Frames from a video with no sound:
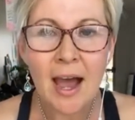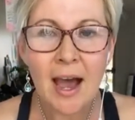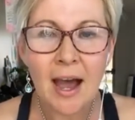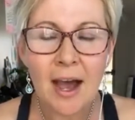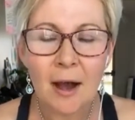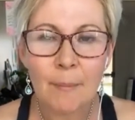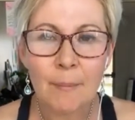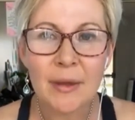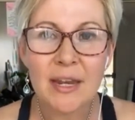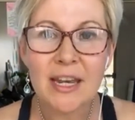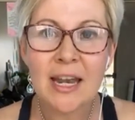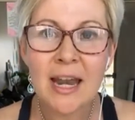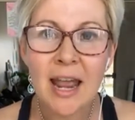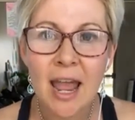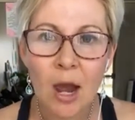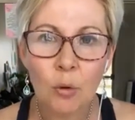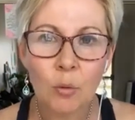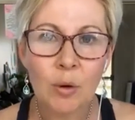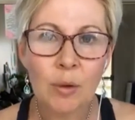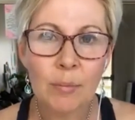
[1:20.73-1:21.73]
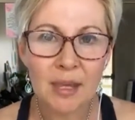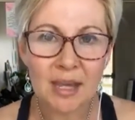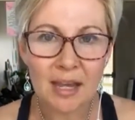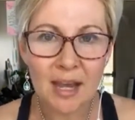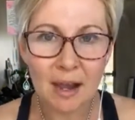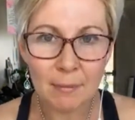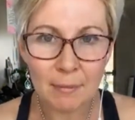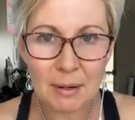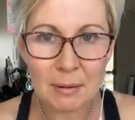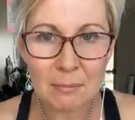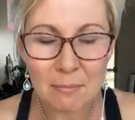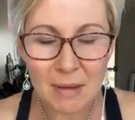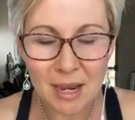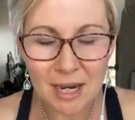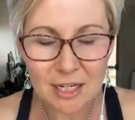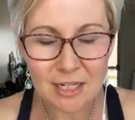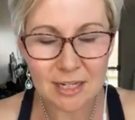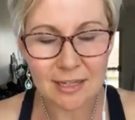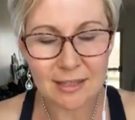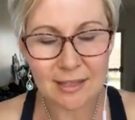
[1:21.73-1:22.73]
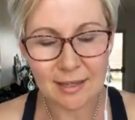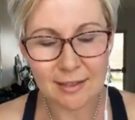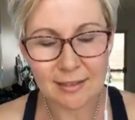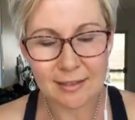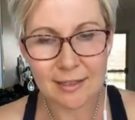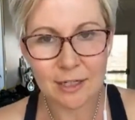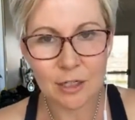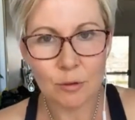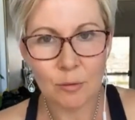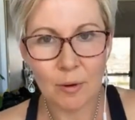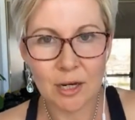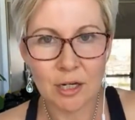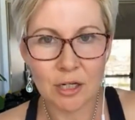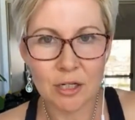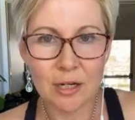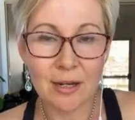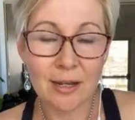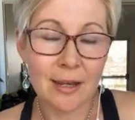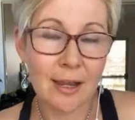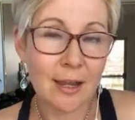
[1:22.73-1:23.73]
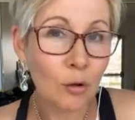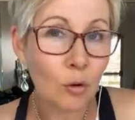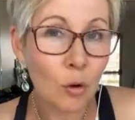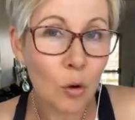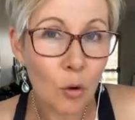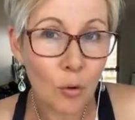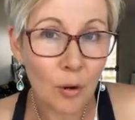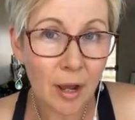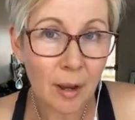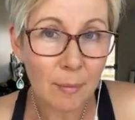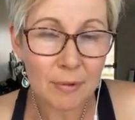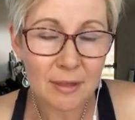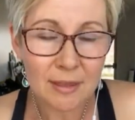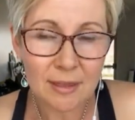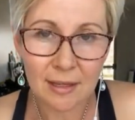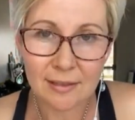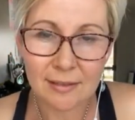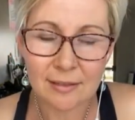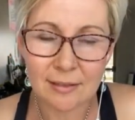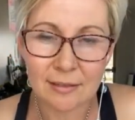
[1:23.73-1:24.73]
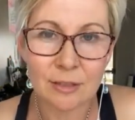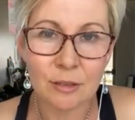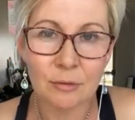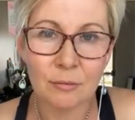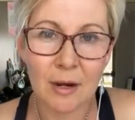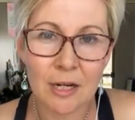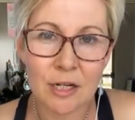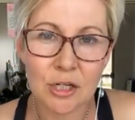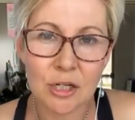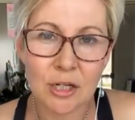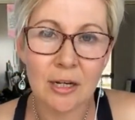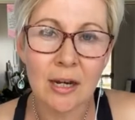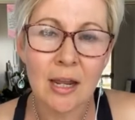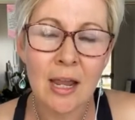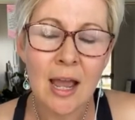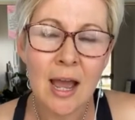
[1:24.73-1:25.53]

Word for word: uh, but now we become enmeshed in that situation and get caught up in that situation